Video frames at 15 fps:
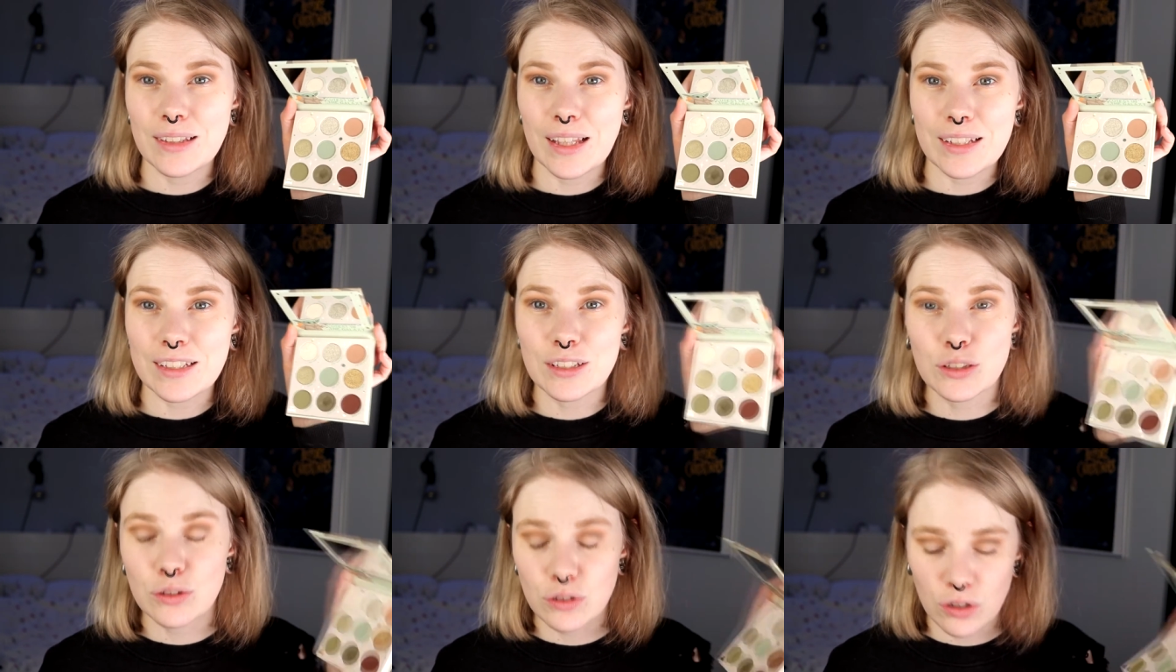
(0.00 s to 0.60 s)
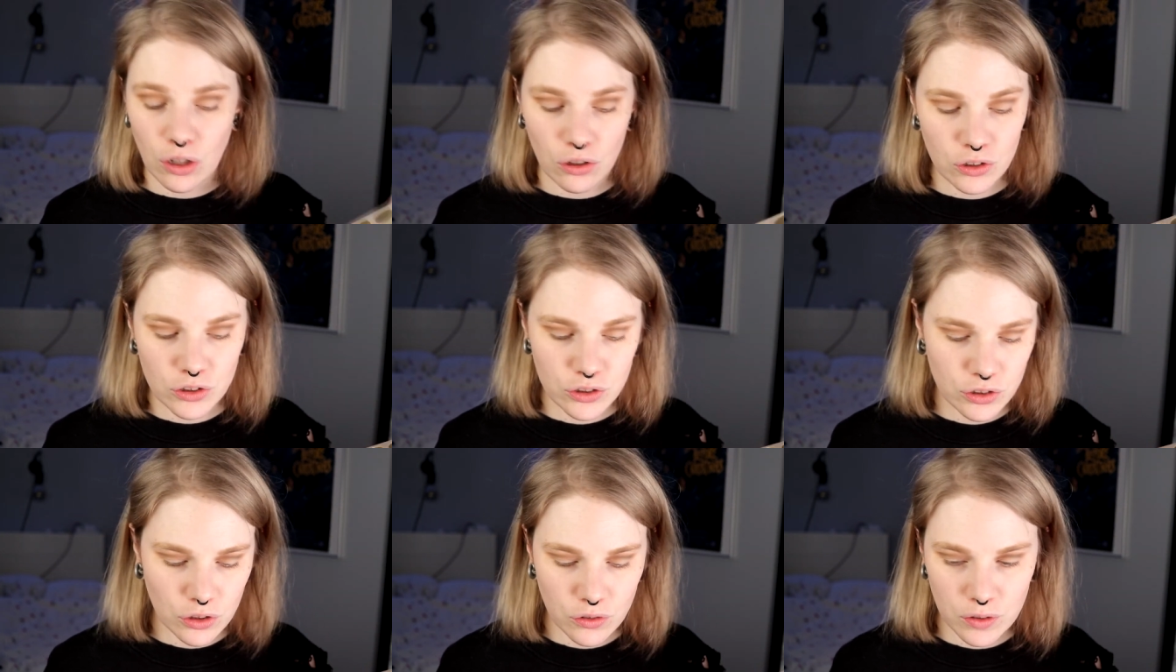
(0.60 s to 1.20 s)
like a good color
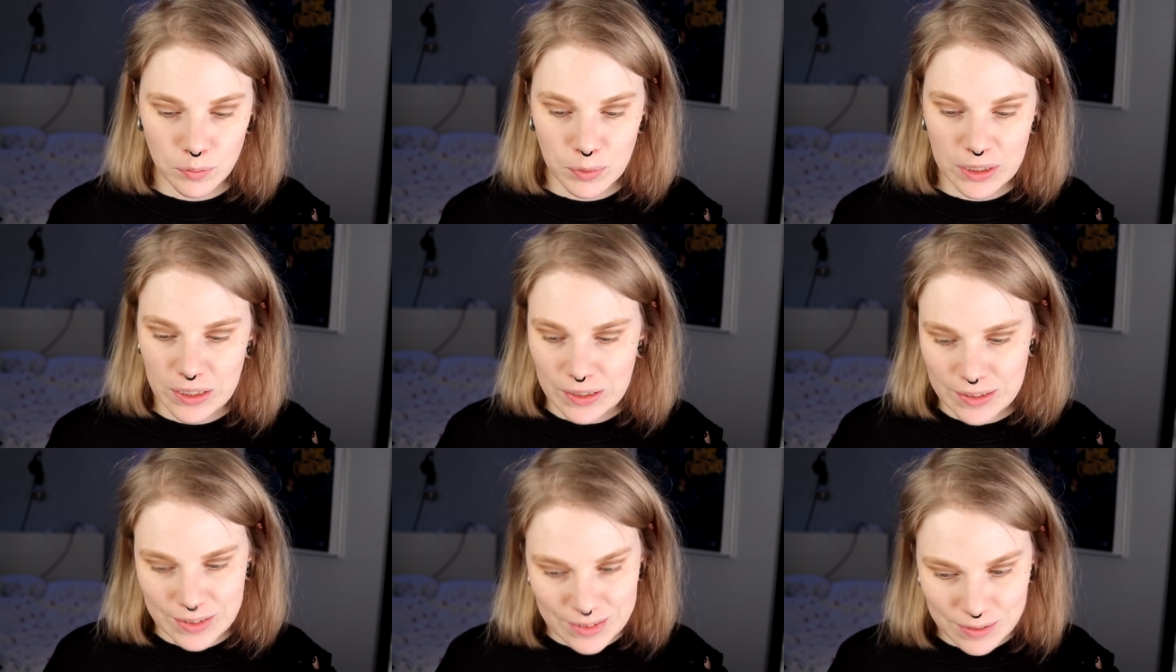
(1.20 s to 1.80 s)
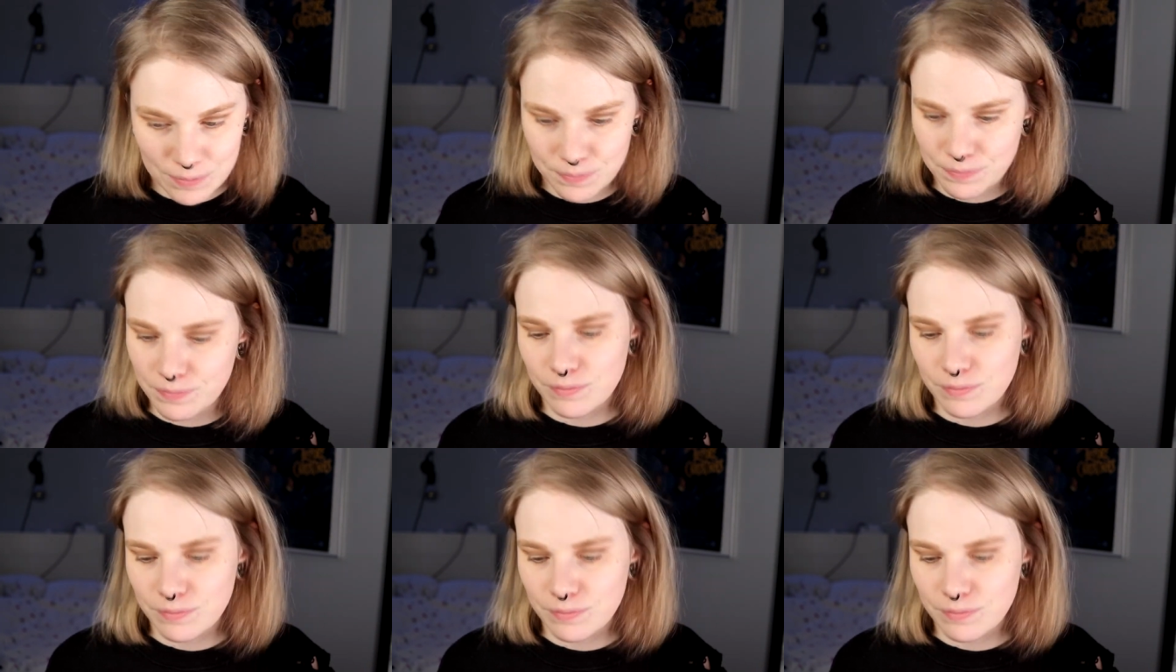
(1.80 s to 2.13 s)
story, because